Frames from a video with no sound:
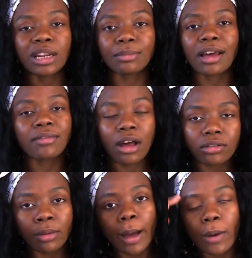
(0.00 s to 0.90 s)
when I'm kind of
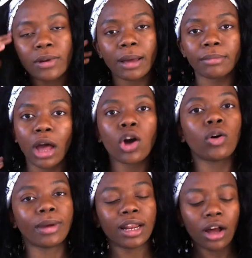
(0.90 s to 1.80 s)
out and about, when I'm not
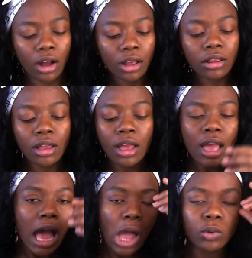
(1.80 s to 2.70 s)
home at all,
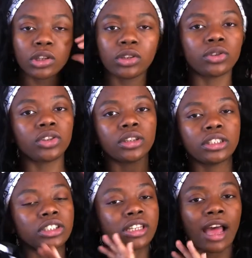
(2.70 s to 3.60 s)
I will
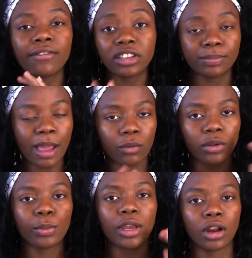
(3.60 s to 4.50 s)
usually just have this bag
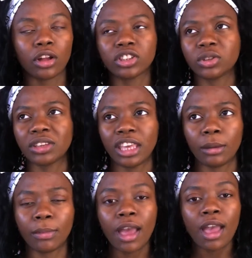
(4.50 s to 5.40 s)
with me and also
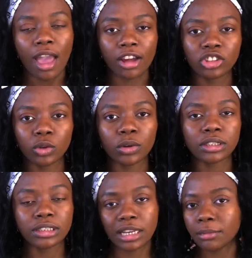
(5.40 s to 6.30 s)
keep extra
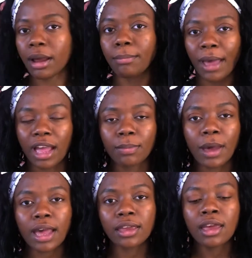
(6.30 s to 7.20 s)
ones in my
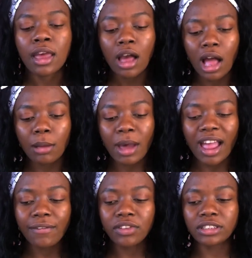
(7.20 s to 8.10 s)
backpack. Um, I
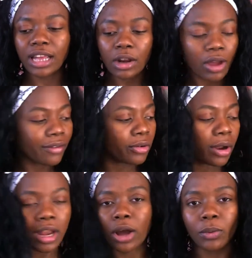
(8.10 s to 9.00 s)
have this, I don't have it
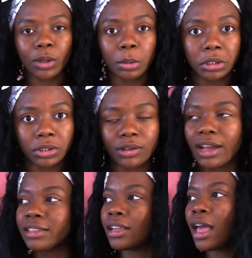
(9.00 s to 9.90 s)
right now with me to show you
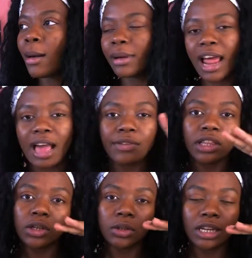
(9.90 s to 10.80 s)
guys, but I have a
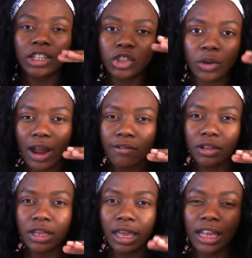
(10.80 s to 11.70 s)
little like
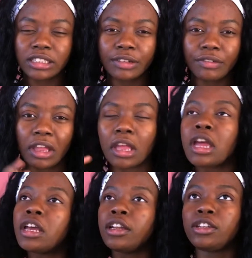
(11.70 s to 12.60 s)
traveling case of like
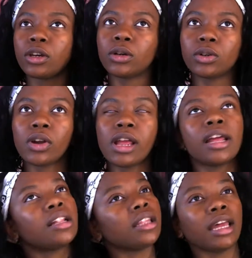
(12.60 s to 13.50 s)

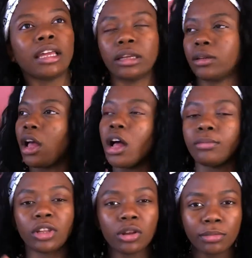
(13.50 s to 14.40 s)
deodorant, like
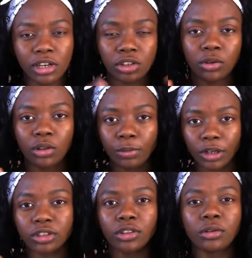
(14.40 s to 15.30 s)
um, little mini
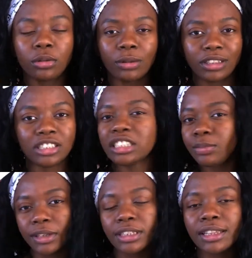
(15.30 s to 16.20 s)
toothbrush and toothpaste,
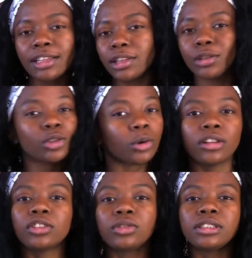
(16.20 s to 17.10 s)
just basically little
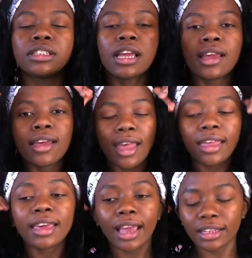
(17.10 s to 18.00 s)
toiletries
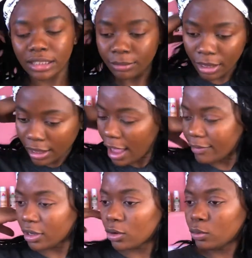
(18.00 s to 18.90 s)
in case I'm like
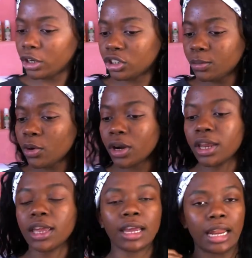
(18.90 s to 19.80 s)
having a rushed
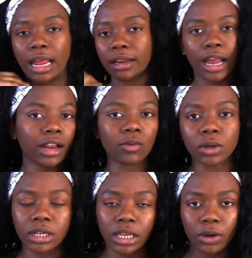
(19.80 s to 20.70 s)
morning and I kind of
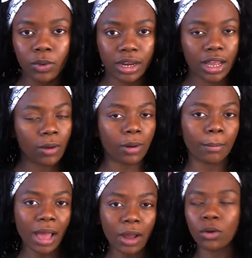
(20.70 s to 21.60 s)
want to get ready out and
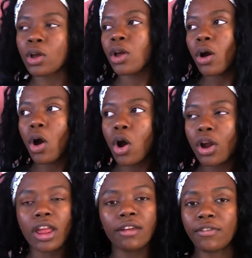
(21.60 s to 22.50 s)
about
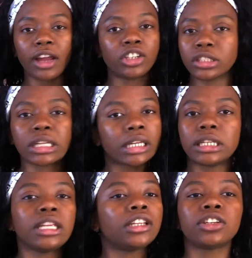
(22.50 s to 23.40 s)
or if I just
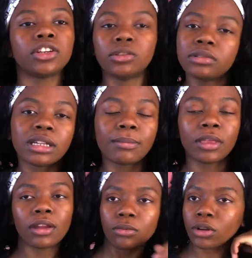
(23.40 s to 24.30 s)
like need to use
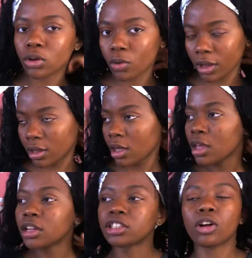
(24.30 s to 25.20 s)
something real quick.
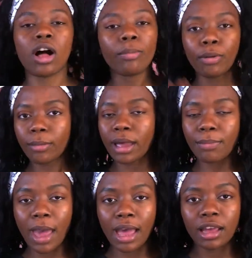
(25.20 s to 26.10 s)
So I'll put my
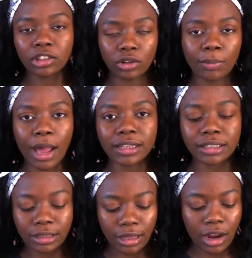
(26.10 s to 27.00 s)
pa extra
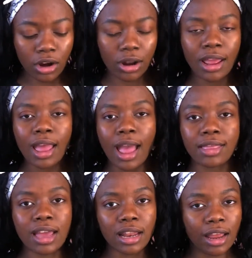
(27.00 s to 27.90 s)
pads in there
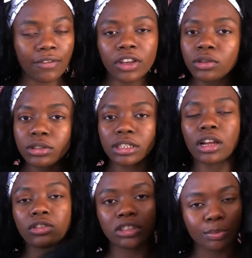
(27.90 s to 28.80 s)
and then if I use it,
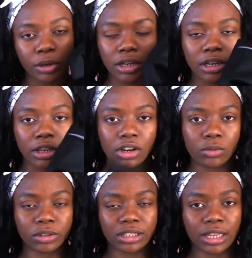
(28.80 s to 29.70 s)
I'll just put it in
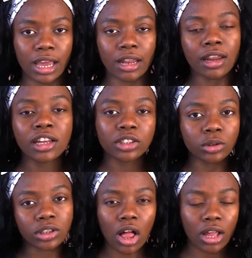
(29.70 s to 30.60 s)
here once again. So
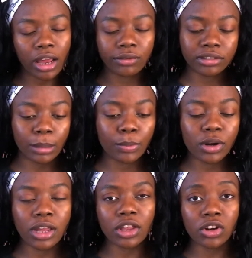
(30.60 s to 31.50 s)
it's all kind of
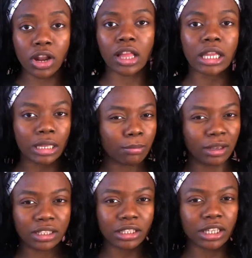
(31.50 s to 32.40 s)
separate and you're not like
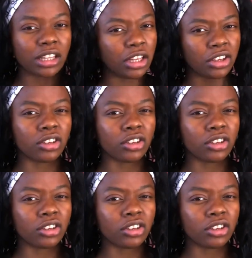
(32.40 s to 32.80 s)
mixing like